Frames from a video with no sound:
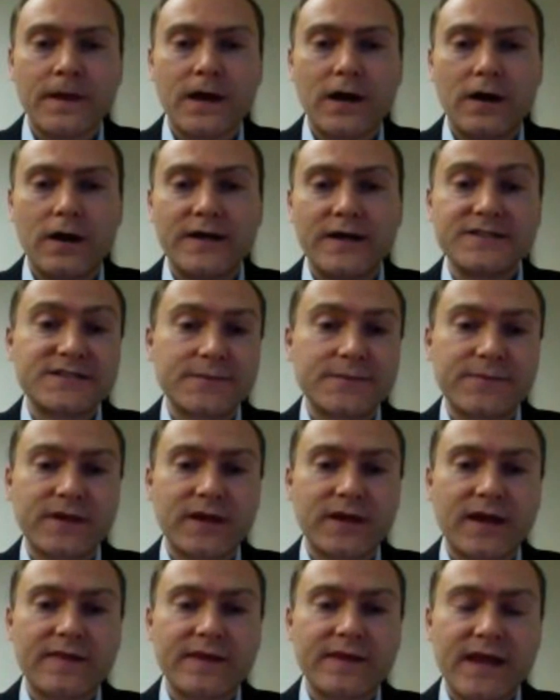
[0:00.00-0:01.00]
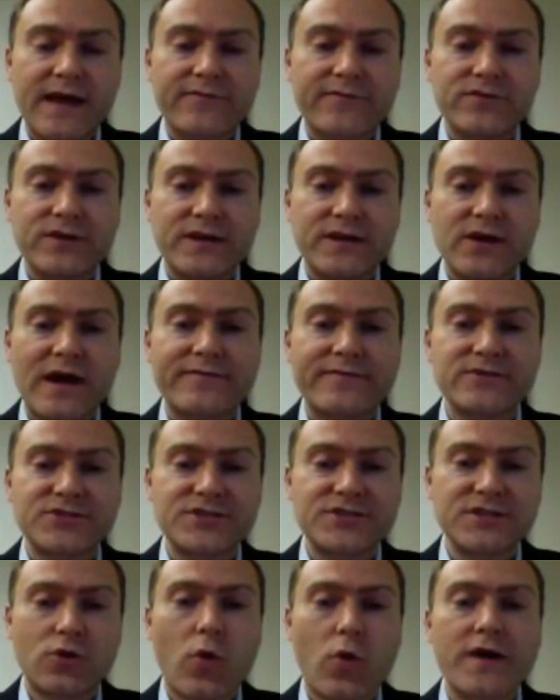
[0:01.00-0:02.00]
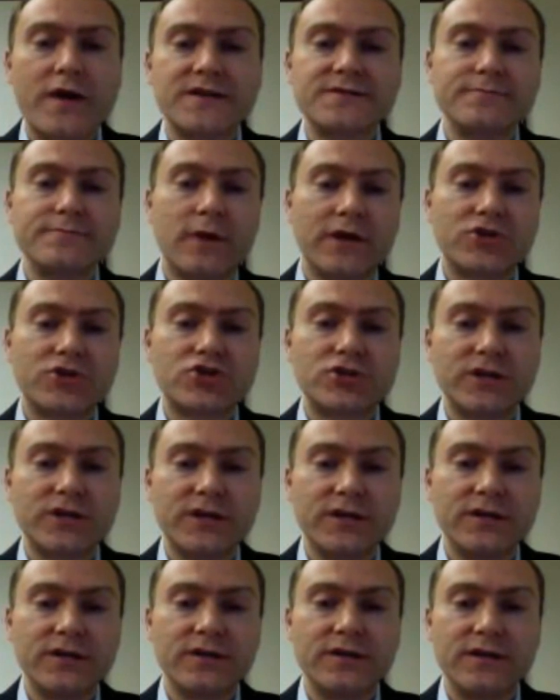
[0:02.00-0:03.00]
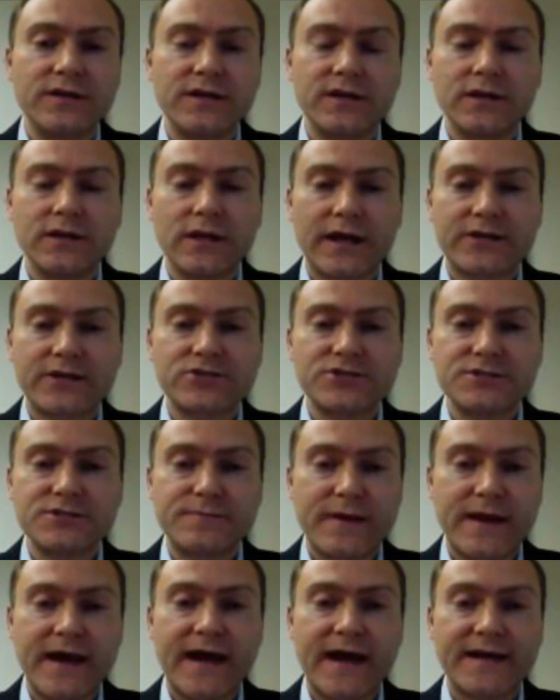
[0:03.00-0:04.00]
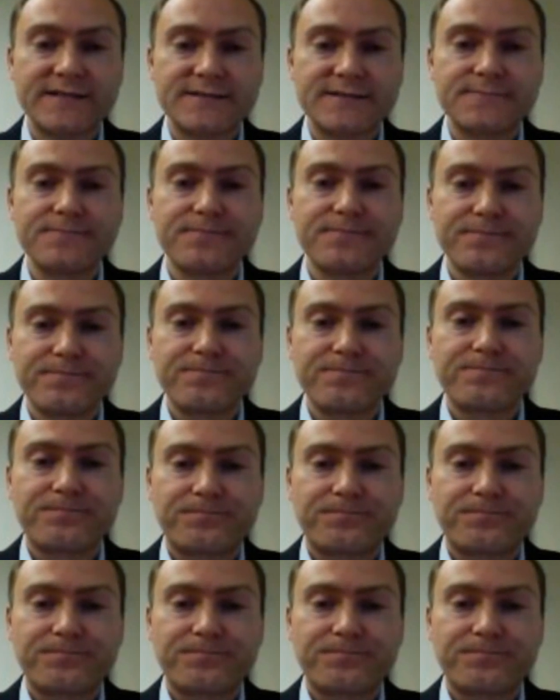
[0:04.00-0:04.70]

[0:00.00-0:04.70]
and something again that you haven't seen quite as much in elections past.